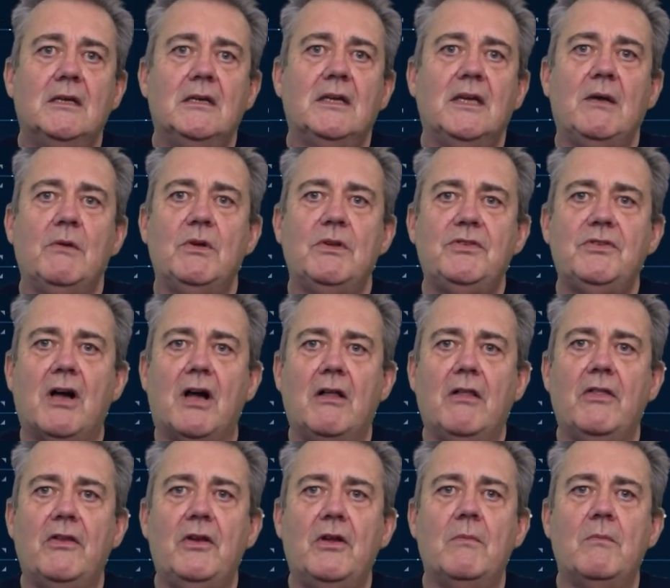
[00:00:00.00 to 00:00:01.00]
it would
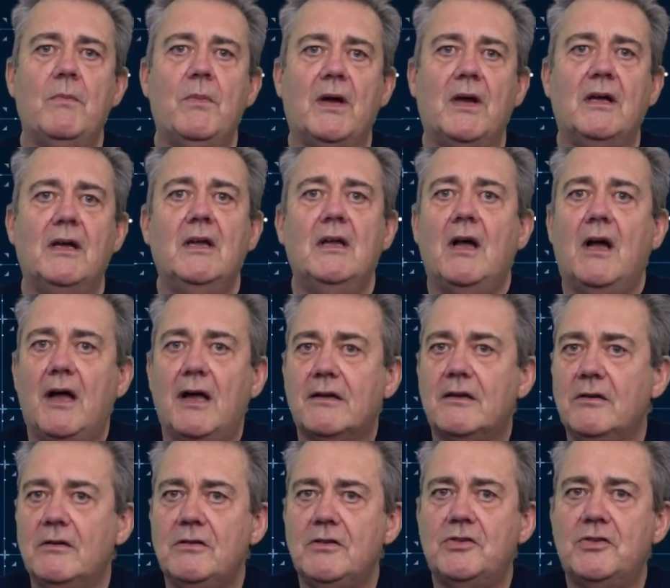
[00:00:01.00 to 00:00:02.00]
dial the number. I
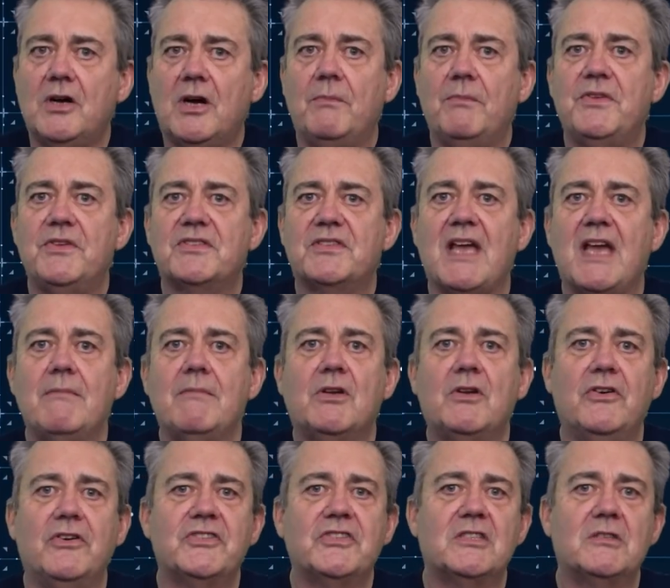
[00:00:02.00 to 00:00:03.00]
could drop the same
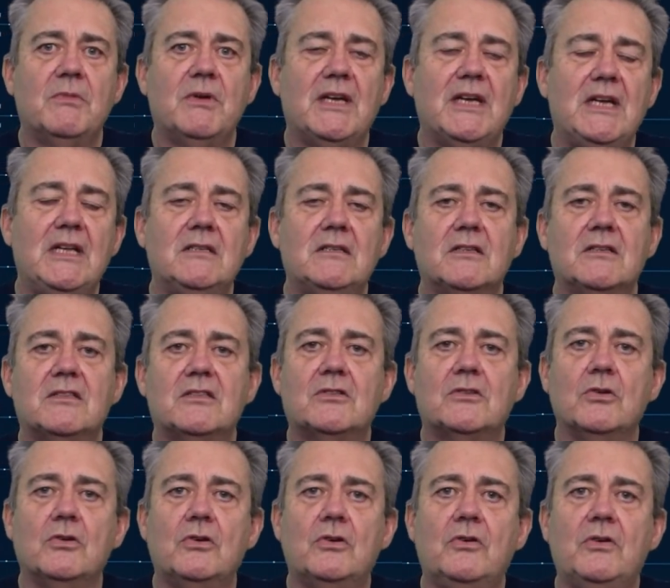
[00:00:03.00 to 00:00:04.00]
customer into
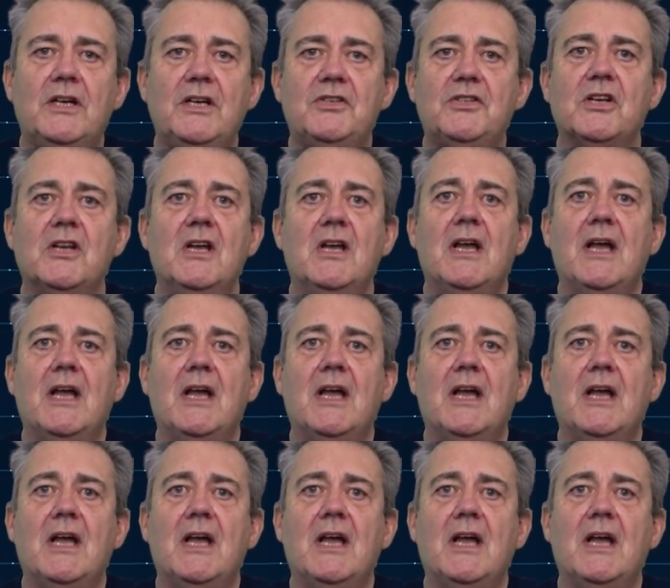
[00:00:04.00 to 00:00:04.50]
storage